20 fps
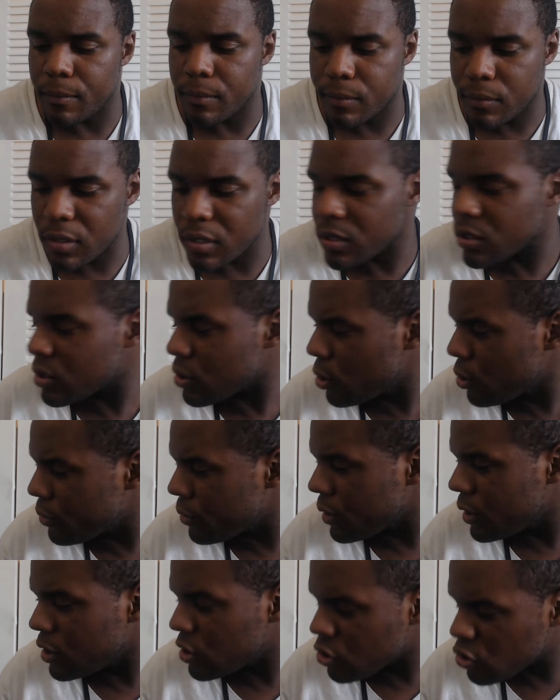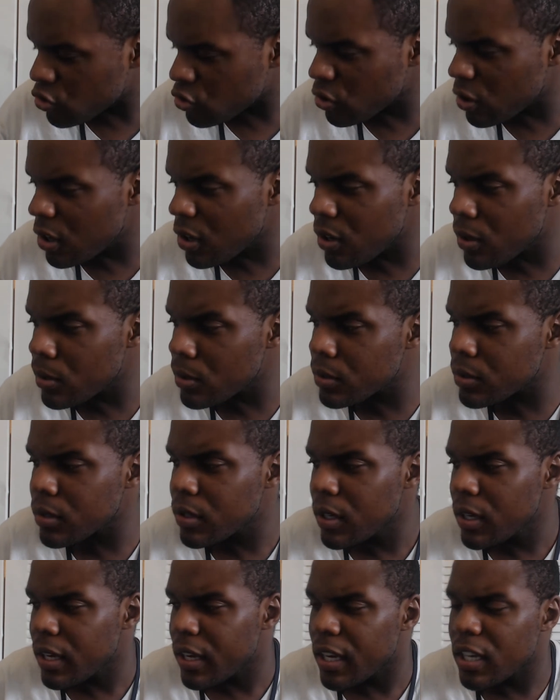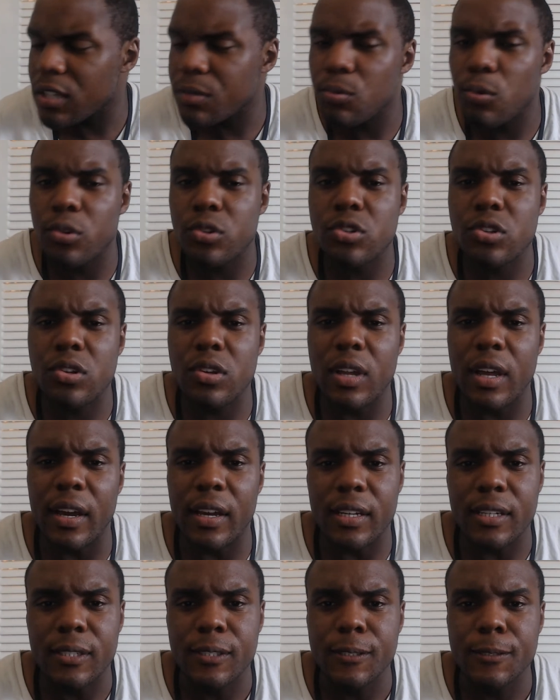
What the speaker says: just overly strong. It's more so like